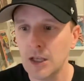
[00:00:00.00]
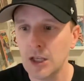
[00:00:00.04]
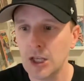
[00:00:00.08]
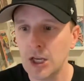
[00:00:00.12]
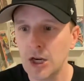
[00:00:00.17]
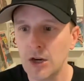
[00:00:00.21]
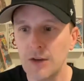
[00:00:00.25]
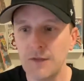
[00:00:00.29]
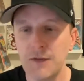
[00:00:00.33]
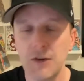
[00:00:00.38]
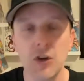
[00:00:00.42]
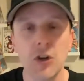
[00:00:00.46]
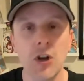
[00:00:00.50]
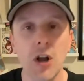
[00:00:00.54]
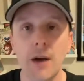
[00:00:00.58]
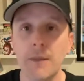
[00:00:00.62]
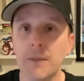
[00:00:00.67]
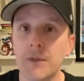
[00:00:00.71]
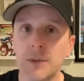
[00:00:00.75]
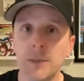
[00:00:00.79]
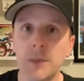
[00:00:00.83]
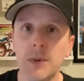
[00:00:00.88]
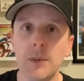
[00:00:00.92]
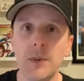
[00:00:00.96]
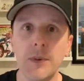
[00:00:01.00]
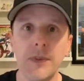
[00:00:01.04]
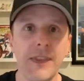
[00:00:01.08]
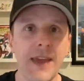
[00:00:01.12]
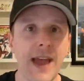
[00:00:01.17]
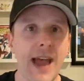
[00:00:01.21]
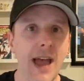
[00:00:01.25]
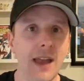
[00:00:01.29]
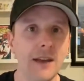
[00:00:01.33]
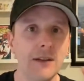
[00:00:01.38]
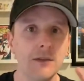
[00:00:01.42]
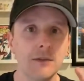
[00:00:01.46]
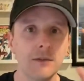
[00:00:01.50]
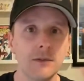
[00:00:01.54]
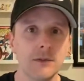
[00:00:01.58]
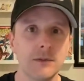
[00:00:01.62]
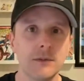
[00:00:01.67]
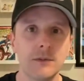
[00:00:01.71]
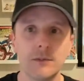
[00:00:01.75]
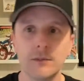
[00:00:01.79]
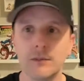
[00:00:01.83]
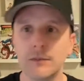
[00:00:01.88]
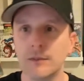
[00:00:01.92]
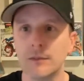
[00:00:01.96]
you know, if you're comfortable with that,
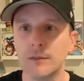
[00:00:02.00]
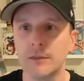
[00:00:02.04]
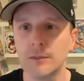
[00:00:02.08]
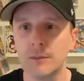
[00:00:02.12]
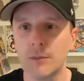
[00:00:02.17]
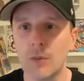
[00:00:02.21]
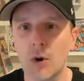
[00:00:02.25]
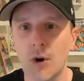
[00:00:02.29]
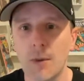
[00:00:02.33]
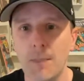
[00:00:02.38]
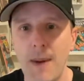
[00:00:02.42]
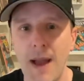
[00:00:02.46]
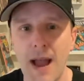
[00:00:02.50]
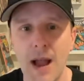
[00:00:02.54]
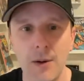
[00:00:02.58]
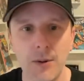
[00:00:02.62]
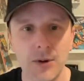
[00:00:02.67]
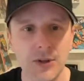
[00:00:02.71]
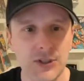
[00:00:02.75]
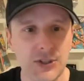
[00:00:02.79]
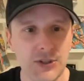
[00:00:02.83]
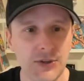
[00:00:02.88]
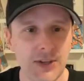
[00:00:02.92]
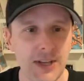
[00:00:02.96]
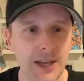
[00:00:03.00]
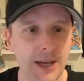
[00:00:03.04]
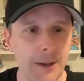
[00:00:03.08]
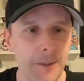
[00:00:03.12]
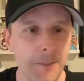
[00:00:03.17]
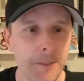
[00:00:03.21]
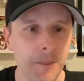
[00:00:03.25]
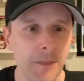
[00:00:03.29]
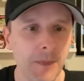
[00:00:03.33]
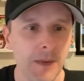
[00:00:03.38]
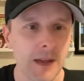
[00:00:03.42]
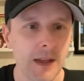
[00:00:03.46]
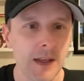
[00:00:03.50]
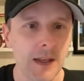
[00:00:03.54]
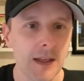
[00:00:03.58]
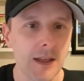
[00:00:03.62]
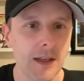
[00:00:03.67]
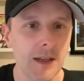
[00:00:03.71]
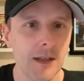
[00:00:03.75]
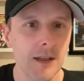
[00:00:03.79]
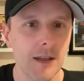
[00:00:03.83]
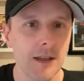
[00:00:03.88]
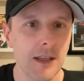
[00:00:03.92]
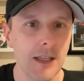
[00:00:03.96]
more power to you,
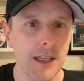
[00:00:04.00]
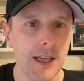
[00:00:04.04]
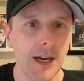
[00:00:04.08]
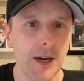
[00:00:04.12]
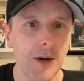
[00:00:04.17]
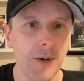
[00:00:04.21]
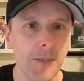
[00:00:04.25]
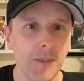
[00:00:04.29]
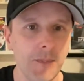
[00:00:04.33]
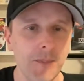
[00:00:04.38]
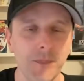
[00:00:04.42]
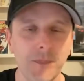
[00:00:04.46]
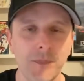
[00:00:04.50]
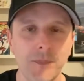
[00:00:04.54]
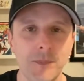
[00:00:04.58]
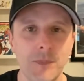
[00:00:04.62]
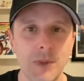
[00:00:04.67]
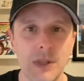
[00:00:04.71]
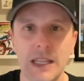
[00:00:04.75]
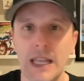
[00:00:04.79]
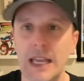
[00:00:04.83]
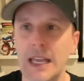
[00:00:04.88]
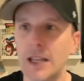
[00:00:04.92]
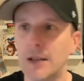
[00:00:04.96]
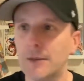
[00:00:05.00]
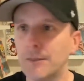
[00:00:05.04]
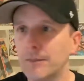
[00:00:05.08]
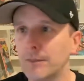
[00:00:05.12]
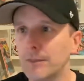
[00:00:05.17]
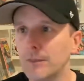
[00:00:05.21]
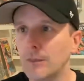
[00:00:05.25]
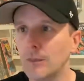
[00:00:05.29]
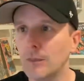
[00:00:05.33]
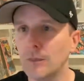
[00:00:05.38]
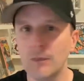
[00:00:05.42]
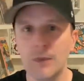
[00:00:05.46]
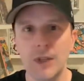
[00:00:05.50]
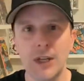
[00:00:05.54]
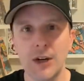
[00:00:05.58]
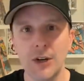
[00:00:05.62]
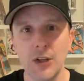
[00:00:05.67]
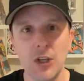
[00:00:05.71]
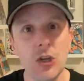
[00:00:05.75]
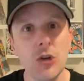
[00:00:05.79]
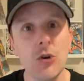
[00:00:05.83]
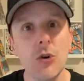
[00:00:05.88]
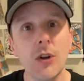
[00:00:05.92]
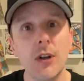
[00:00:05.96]
you know? But like, you know,
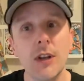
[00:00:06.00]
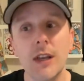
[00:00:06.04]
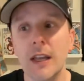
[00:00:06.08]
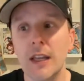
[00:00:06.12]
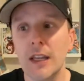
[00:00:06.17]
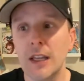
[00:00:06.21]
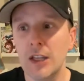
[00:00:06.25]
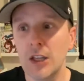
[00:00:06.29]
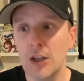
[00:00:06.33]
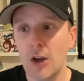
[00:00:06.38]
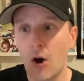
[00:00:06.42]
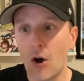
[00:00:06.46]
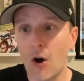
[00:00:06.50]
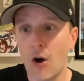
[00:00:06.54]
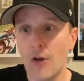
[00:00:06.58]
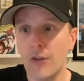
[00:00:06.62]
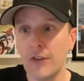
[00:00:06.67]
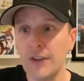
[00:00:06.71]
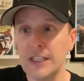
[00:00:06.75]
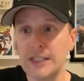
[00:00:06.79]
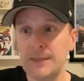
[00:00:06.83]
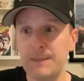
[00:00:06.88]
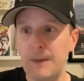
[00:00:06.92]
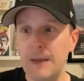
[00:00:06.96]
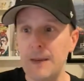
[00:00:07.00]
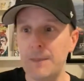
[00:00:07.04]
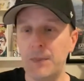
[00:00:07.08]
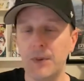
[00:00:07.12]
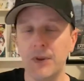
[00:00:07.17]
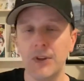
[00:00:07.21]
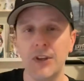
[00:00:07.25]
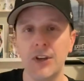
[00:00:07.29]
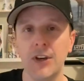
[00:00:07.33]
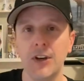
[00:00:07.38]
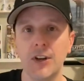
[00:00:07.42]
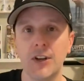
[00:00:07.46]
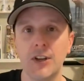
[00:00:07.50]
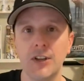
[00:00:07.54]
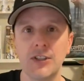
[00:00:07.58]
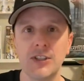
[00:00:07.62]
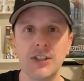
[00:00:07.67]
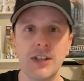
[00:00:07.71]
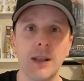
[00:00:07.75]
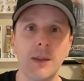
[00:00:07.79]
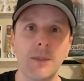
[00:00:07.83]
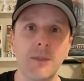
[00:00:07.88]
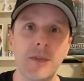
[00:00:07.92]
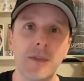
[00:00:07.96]
you could, all these people here could
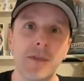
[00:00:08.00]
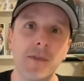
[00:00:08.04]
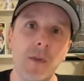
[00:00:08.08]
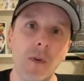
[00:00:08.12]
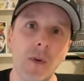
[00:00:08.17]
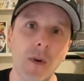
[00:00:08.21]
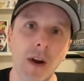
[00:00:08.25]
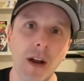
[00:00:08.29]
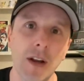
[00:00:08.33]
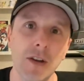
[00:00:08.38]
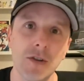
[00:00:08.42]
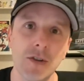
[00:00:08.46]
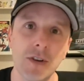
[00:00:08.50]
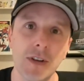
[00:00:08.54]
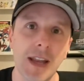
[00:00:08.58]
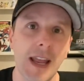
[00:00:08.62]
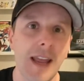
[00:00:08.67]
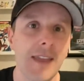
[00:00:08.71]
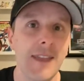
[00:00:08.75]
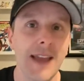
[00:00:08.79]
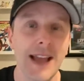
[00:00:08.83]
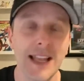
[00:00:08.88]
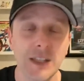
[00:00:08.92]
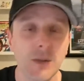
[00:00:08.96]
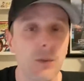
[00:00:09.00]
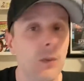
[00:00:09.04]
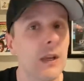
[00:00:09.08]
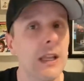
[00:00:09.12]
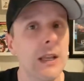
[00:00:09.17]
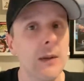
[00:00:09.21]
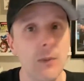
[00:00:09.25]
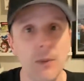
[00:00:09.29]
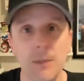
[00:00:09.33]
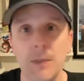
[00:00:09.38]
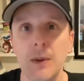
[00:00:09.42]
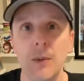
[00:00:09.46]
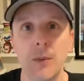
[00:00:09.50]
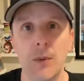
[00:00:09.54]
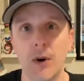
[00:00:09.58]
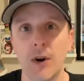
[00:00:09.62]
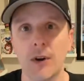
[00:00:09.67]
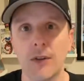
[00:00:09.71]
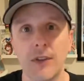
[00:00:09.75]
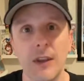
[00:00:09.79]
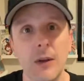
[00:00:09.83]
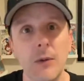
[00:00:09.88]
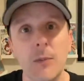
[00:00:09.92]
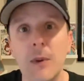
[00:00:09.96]
sell them for 400 and that's what he would be
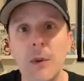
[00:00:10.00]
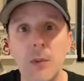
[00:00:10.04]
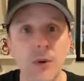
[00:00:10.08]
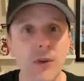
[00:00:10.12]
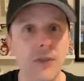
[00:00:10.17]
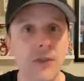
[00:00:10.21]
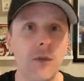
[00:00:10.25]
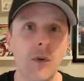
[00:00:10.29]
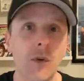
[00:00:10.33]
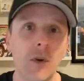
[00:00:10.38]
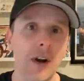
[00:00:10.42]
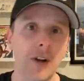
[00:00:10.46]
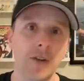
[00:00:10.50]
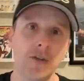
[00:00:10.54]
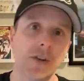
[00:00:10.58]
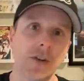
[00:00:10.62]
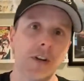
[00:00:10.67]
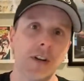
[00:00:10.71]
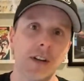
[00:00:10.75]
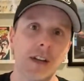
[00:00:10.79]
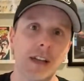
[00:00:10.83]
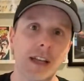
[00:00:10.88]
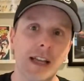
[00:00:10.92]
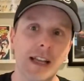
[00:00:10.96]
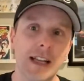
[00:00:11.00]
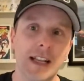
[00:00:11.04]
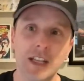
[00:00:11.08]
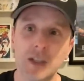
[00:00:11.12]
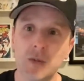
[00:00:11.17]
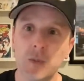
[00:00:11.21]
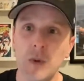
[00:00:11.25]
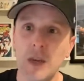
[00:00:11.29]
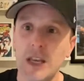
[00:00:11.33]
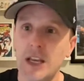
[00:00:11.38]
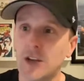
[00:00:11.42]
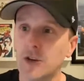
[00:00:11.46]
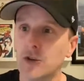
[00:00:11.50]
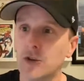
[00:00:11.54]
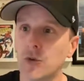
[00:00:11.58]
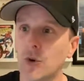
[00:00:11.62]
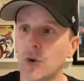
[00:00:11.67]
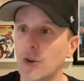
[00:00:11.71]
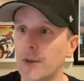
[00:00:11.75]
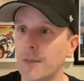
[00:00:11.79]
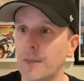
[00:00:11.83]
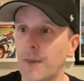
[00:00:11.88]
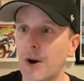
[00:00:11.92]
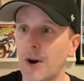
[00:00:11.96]
worth. He would be worth 400 because we
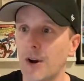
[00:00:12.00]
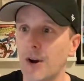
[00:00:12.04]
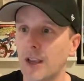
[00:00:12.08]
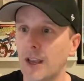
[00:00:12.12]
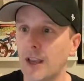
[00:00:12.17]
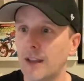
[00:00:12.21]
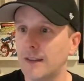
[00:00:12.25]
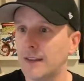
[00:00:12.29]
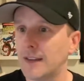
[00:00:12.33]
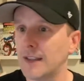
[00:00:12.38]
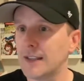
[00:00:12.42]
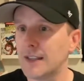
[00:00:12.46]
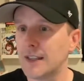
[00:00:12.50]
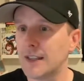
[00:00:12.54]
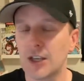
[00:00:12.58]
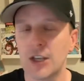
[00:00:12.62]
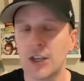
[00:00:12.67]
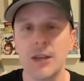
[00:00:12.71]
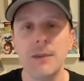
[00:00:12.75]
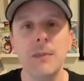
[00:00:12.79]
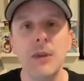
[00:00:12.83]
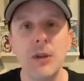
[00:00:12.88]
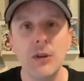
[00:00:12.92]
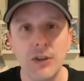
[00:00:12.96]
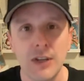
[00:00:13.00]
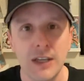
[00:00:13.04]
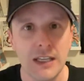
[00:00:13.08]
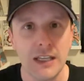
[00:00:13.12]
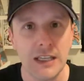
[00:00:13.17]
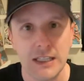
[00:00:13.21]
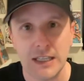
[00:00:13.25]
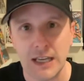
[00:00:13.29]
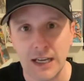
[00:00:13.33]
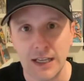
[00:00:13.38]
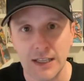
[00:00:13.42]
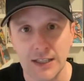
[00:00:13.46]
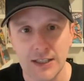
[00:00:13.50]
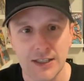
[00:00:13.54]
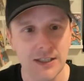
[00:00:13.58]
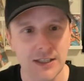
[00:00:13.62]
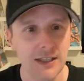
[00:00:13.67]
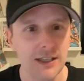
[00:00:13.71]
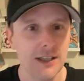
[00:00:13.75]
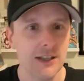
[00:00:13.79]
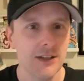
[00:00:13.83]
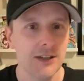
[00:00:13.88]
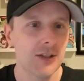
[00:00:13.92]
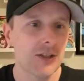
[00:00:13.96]
control the market that the community does.
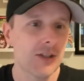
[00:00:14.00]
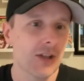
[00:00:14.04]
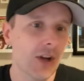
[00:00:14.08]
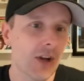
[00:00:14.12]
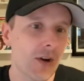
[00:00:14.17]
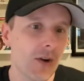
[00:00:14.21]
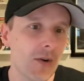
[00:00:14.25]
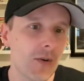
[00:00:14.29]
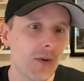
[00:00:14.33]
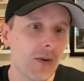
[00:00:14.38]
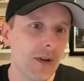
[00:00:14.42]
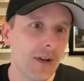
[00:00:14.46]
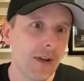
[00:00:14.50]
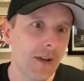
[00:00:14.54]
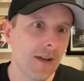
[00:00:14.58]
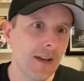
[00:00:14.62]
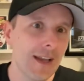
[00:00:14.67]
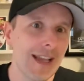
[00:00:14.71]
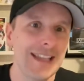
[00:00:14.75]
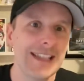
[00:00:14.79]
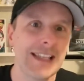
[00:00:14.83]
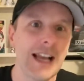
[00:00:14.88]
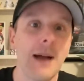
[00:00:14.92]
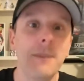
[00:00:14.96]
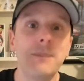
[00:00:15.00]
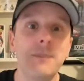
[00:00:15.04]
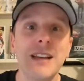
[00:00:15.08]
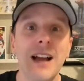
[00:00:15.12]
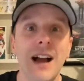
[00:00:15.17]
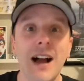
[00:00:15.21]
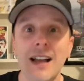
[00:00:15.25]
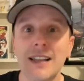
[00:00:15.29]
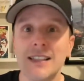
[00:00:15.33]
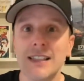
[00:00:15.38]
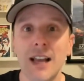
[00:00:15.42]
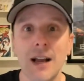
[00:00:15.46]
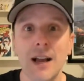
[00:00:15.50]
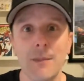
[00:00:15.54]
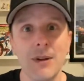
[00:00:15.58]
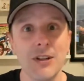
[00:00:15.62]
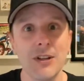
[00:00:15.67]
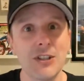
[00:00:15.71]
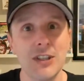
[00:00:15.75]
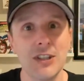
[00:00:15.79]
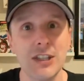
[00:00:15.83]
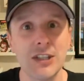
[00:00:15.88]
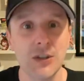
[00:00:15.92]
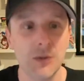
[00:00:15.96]
So it's up to us how
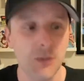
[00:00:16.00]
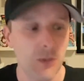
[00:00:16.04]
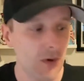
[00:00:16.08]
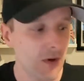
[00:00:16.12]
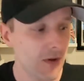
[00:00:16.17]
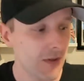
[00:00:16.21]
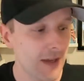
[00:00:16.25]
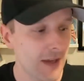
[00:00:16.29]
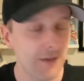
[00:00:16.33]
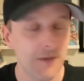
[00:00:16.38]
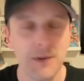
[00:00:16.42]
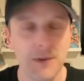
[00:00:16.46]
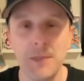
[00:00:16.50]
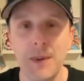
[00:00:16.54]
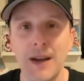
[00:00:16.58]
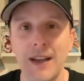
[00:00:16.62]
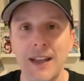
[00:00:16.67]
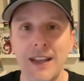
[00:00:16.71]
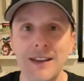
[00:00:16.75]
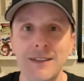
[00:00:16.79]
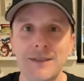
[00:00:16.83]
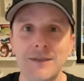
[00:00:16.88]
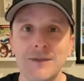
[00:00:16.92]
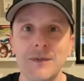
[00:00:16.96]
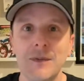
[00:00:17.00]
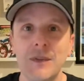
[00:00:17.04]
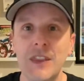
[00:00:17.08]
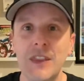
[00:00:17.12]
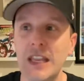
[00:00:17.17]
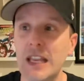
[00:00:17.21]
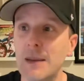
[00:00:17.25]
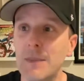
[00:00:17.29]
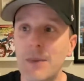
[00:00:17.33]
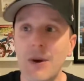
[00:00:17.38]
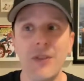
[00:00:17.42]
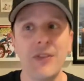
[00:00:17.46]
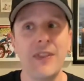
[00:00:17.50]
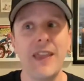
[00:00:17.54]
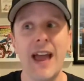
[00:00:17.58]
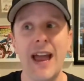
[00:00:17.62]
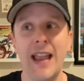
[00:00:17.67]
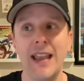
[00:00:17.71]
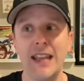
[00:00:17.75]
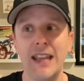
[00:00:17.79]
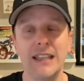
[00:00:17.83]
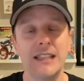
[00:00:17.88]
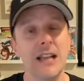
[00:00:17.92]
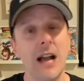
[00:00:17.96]
much these are worth, everybody. Think about
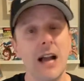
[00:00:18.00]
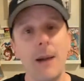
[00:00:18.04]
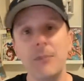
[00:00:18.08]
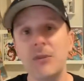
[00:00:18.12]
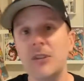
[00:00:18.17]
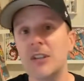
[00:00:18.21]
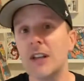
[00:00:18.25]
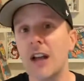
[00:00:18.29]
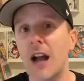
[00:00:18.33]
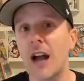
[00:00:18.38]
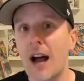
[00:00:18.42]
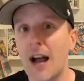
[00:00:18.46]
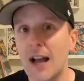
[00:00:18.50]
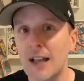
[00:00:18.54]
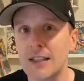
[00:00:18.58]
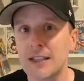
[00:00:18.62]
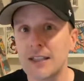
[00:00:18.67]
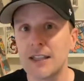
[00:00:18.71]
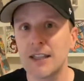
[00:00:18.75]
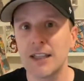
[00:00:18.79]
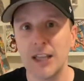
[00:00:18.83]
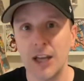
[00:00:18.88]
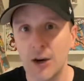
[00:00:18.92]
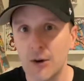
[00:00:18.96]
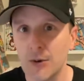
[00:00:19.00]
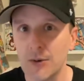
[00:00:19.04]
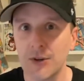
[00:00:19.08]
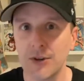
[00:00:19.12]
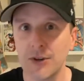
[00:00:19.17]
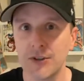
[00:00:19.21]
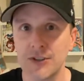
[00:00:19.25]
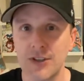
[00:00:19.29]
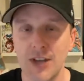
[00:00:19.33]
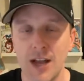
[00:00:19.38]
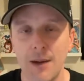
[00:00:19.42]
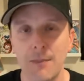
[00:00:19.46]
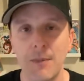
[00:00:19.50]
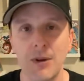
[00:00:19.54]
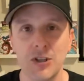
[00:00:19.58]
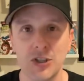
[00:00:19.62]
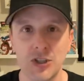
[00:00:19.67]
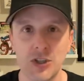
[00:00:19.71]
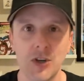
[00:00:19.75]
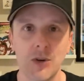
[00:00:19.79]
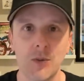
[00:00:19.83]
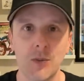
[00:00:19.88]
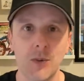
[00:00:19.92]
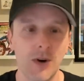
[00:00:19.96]
that. It's up to us, the owners, how
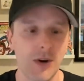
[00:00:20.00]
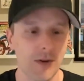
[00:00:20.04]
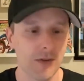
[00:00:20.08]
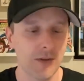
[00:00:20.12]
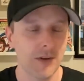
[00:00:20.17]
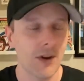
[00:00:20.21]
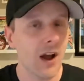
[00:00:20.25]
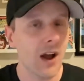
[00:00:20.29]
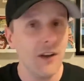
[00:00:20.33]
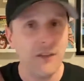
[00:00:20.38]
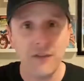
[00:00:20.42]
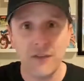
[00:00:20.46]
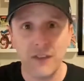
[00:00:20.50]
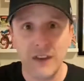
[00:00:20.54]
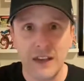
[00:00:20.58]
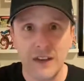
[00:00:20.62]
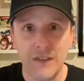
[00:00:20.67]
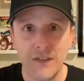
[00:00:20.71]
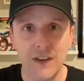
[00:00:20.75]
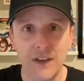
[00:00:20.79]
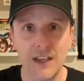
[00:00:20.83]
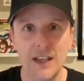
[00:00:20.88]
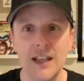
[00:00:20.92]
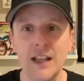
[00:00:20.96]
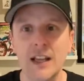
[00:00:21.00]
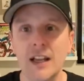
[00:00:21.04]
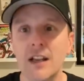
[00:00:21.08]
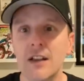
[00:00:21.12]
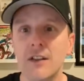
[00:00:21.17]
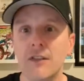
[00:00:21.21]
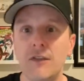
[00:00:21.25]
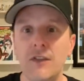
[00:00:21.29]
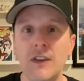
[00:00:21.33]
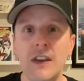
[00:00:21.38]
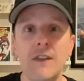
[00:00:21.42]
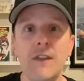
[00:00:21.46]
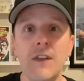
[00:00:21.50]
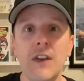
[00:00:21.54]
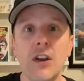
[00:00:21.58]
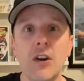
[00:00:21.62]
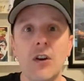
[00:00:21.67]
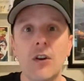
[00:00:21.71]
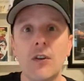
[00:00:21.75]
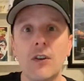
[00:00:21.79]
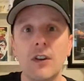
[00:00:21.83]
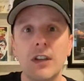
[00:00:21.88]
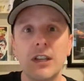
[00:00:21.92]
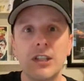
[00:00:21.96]
much they're worth, not VeVe. VeVe
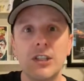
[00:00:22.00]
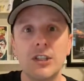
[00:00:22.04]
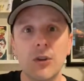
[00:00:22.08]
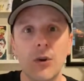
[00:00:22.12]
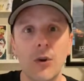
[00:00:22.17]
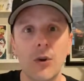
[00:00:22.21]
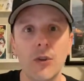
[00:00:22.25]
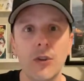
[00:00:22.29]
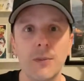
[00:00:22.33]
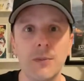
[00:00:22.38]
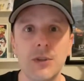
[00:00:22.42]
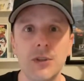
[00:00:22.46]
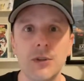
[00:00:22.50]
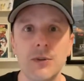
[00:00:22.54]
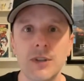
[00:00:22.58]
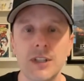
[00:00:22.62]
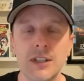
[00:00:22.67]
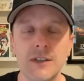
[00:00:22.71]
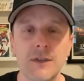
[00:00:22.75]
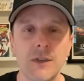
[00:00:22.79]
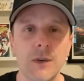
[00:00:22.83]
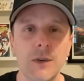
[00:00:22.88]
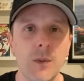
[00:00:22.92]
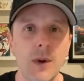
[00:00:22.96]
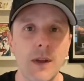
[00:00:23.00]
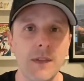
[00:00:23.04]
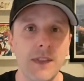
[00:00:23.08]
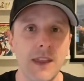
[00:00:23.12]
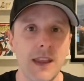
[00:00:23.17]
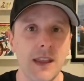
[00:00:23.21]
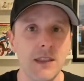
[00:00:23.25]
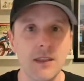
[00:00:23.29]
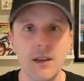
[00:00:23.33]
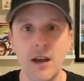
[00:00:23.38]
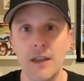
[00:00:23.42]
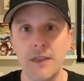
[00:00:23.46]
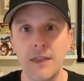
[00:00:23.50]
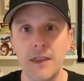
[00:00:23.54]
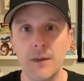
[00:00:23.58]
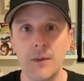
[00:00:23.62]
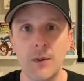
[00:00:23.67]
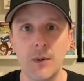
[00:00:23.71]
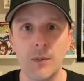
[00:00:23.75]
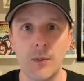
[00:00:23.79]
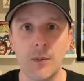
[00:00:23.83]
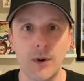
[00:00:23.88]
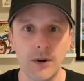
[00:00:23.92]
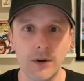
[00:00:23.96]
already sold them to us for what they thought they
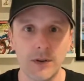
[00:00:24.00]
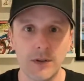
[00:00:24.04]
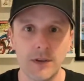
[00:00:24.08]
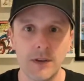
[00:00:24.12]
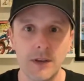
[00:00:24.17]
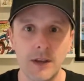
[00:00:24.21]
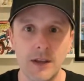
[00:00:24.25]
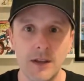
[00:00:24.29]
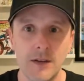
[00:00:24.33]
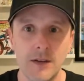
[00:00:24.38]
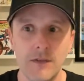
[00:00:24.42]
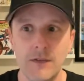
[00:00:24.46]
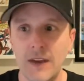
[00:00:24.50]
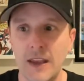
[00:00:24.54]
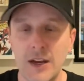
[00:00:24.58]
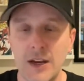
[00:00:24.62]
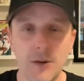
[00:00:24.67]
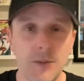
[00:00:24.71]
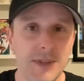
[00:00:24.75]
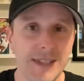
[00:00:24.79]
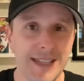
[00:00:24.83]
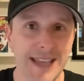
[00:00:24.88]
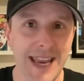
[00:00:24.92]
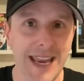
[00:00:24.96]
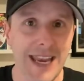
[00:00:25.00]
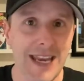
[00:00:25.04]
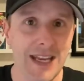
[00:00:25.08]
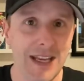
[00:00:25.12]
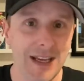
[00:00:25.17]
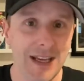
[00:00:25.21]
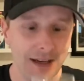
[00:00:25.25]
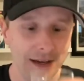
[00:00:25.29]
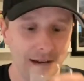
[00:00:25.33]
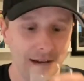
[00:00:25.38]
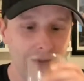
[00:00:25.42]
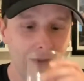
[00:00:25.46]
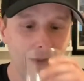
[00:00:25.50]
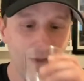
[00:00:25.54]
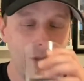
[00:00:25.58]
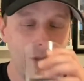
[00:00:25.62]
were worth. Vader was 80.